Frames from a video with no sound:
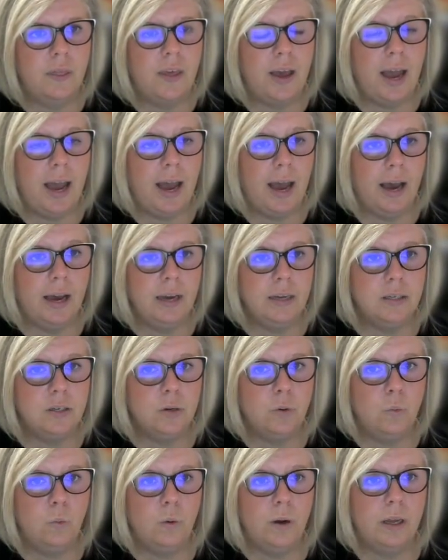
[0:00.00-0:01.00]
the hat
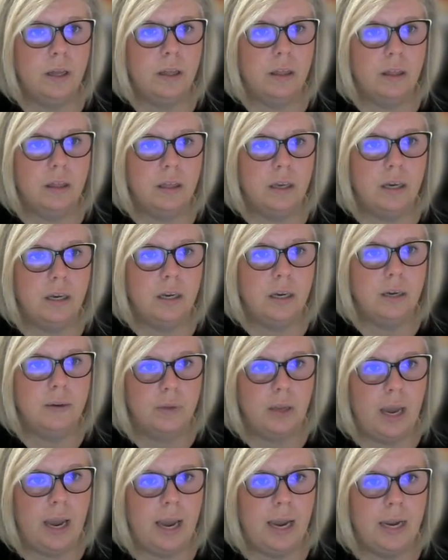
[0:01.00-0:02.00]
with
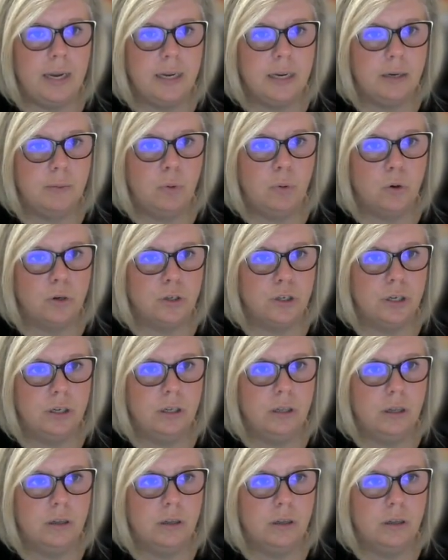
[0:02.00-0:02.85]
the hanging portion,